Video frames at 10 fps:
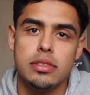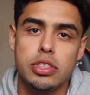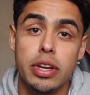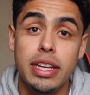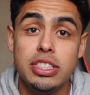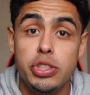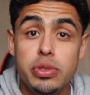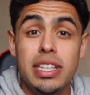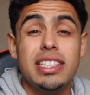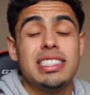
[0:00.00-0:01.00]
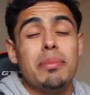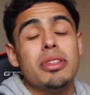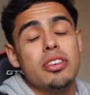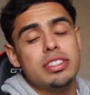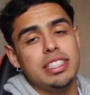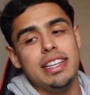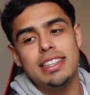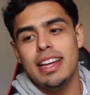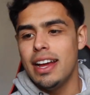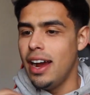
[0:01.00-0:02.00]
So it is Tuesday, December
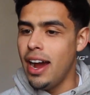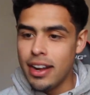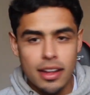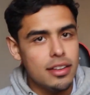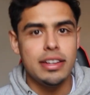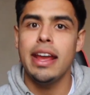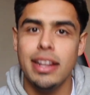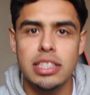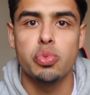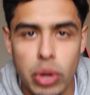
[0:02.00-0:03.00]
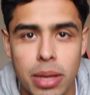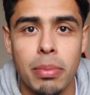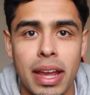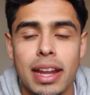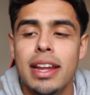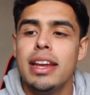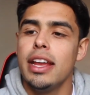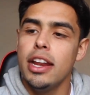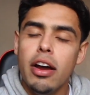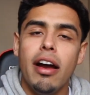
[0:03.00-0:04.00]
13th. Another day in this week, man.
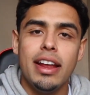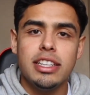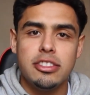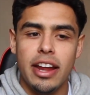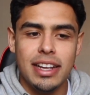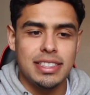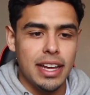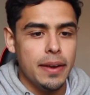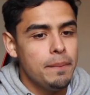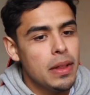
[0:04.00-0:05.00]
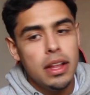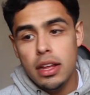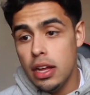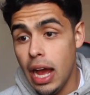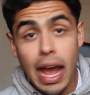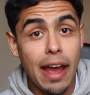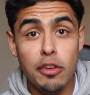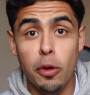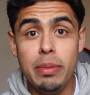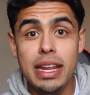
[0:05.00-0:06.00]
You know how yesterday I said, I have
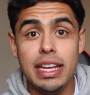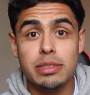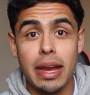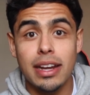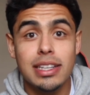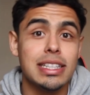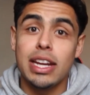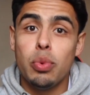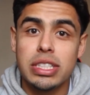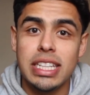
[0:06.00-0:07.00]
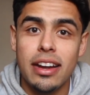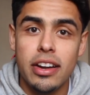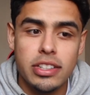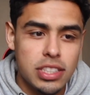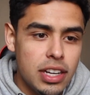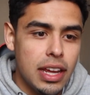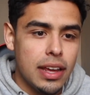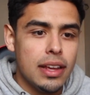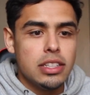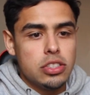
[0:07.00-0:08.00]
no meetings, man, because I didn't work Saturday or
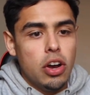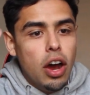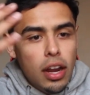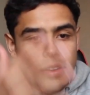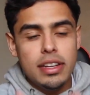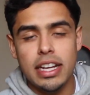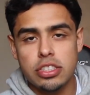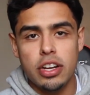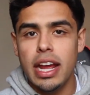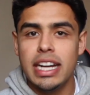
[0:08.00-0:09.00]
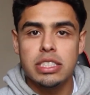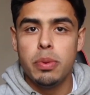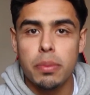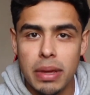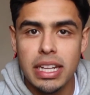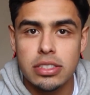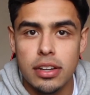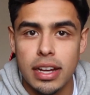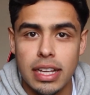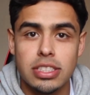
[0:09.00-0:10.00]
Sunday. So all of yesterday, I just booked meetings
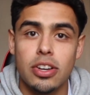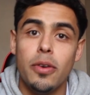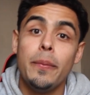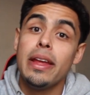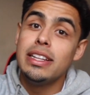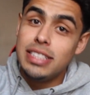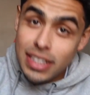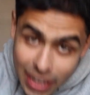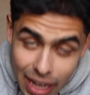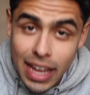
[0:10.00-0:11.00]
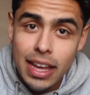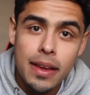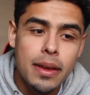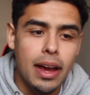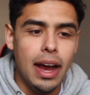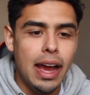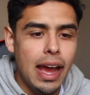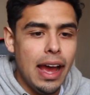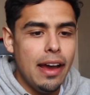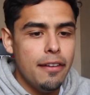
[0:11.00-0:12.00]
all day. So today, I
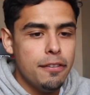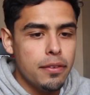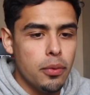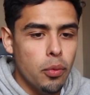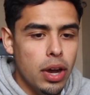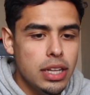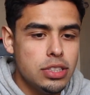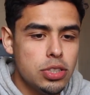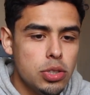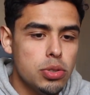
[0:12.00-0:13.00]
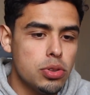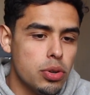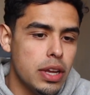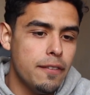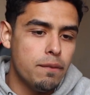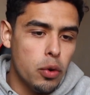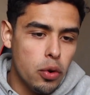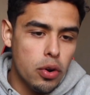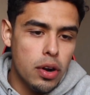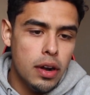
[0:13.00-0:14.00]
have 1, 2, 3,
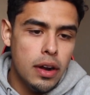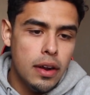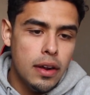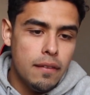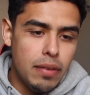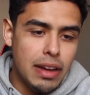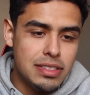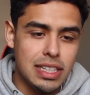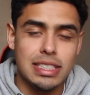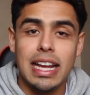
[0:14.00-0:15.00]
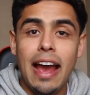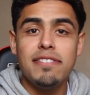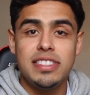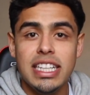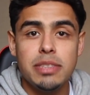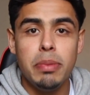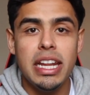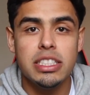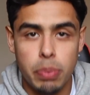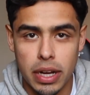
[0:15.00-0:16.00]
4, 5, 6. I have 6
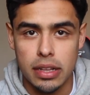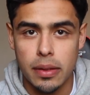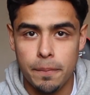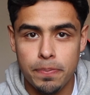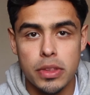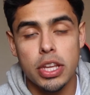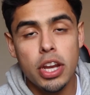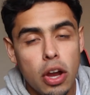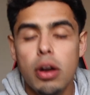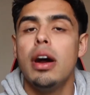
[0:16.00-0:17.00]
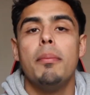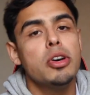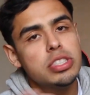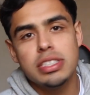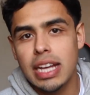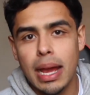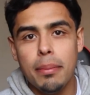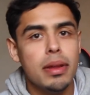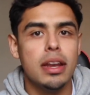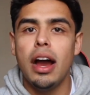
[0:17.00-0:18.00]
meetings booked. You know, most of the
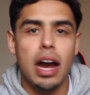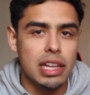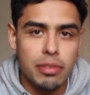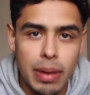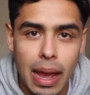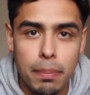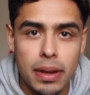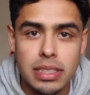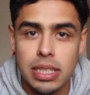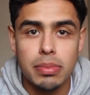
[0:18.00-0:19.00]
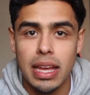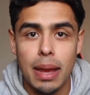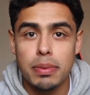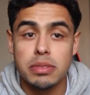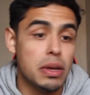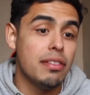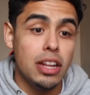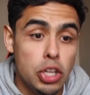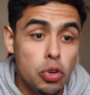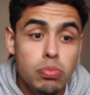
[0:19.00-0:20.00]
time, not all of them happen. Something happens. But if
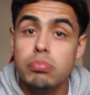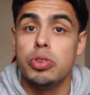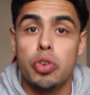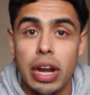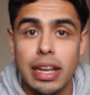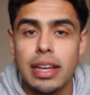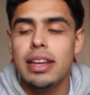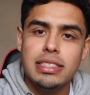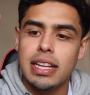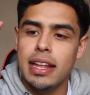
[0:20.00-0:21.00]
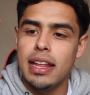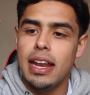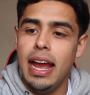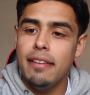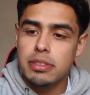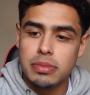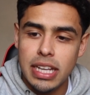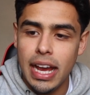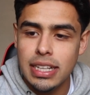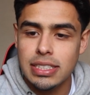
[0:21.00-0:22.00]
they do, great. And then I have some
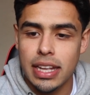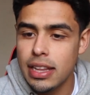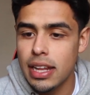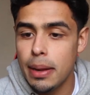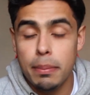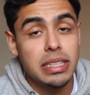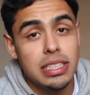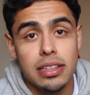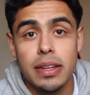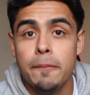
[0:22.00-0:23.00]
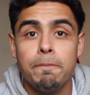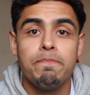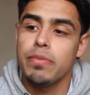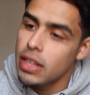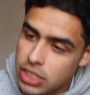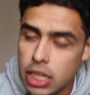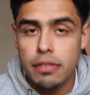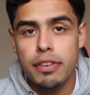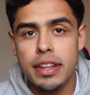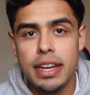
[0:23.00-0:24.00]
tasks, and then I'm basically
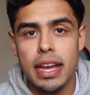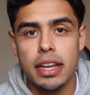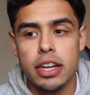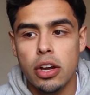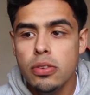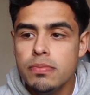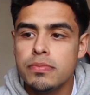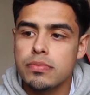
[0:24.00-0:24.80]
chilling for the day, you know.